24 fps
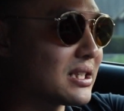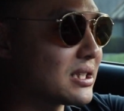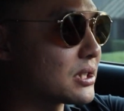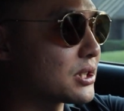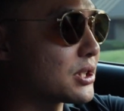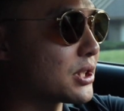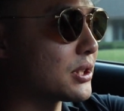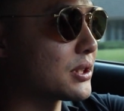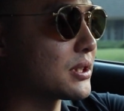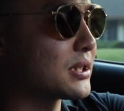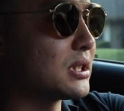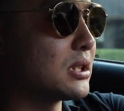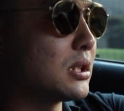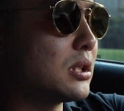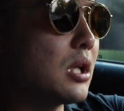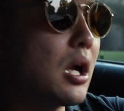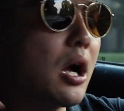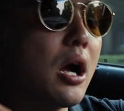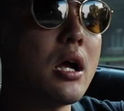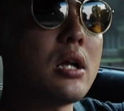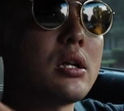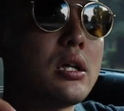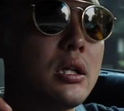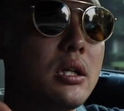just
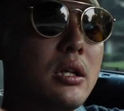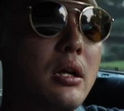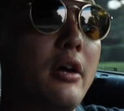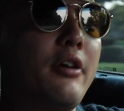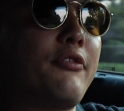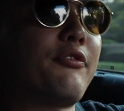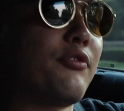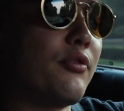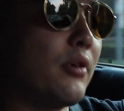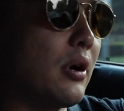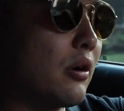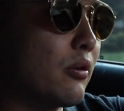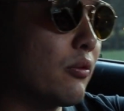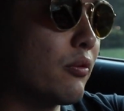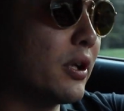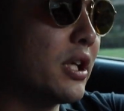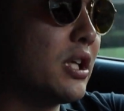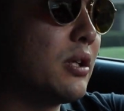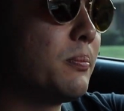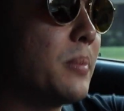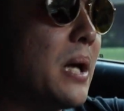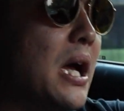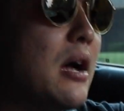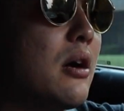not enough
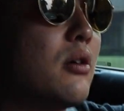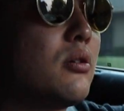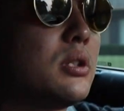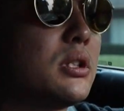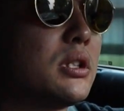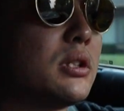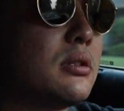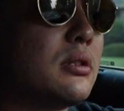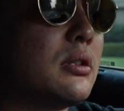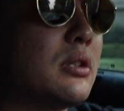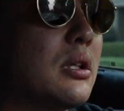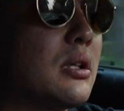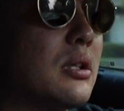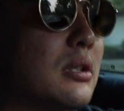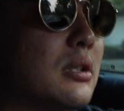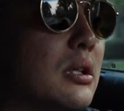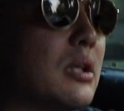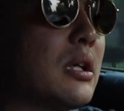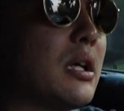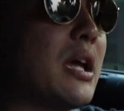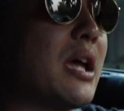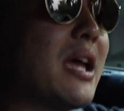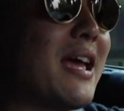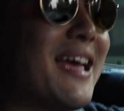rebound,
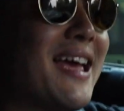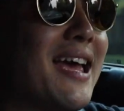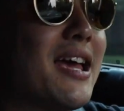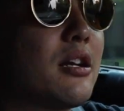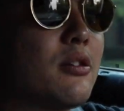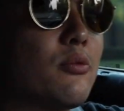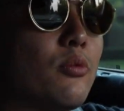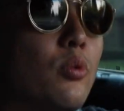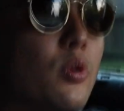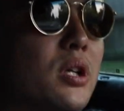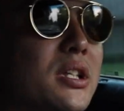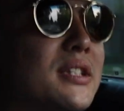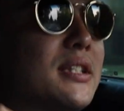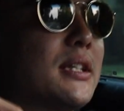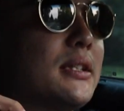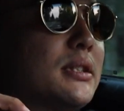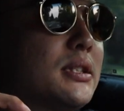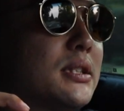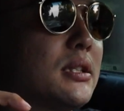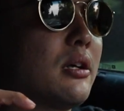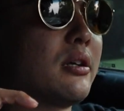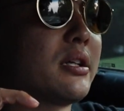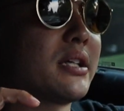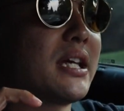and once I
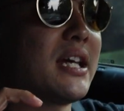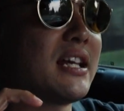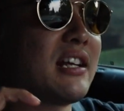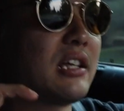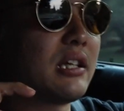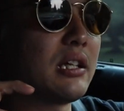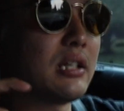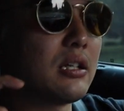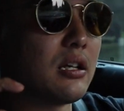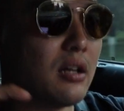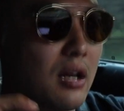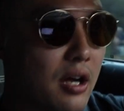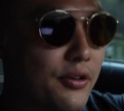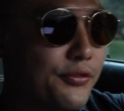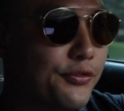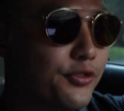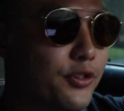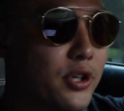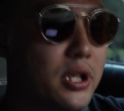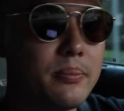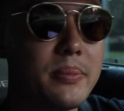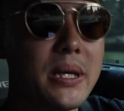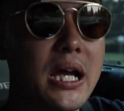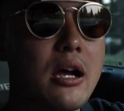start getting enough
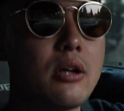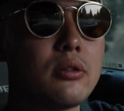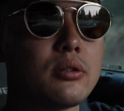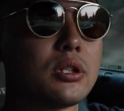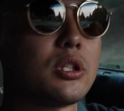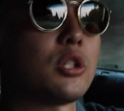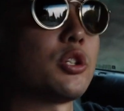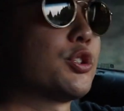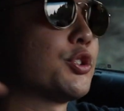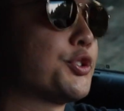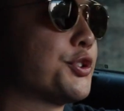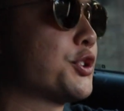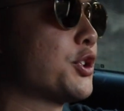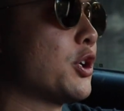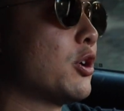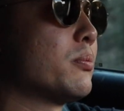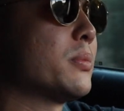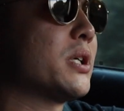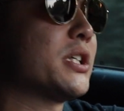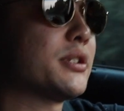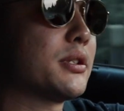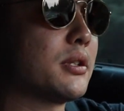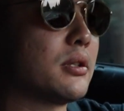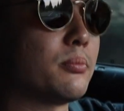rebound, there's so
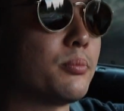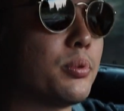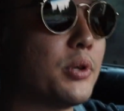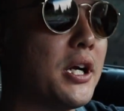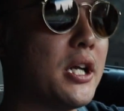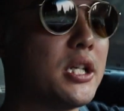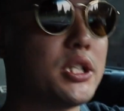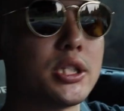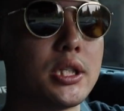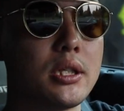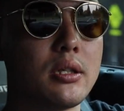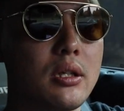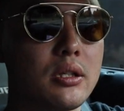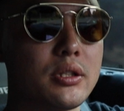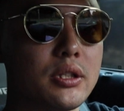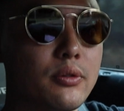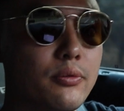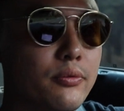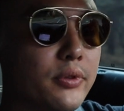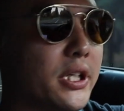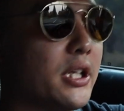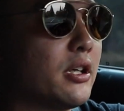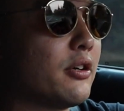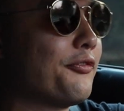much compression on the
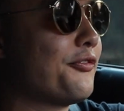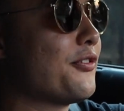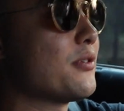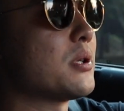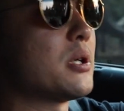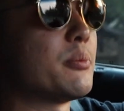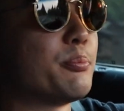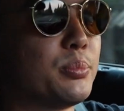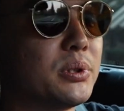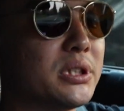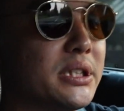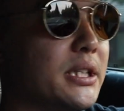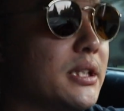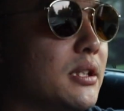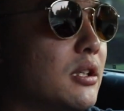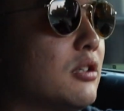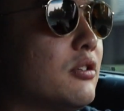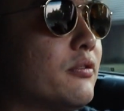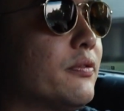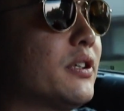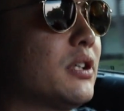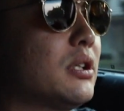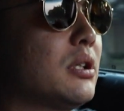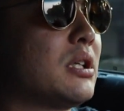rear from the bleed
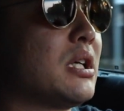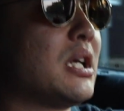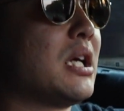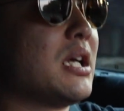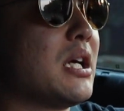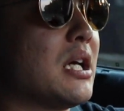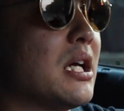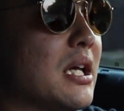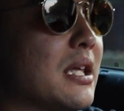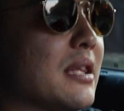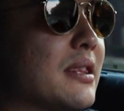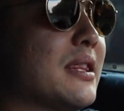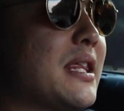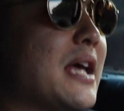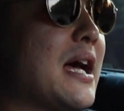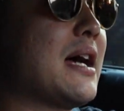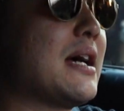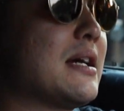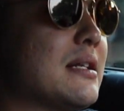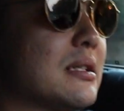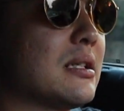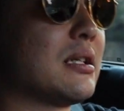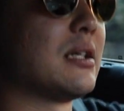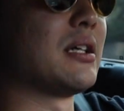over
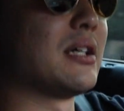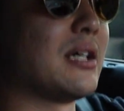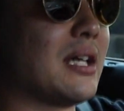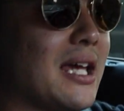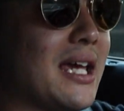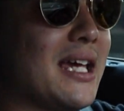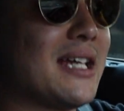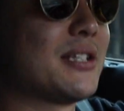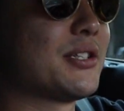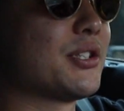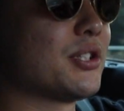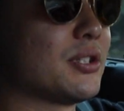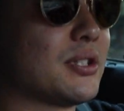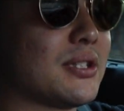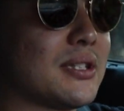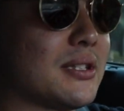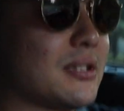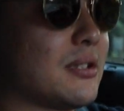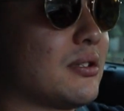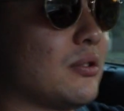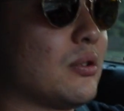that it just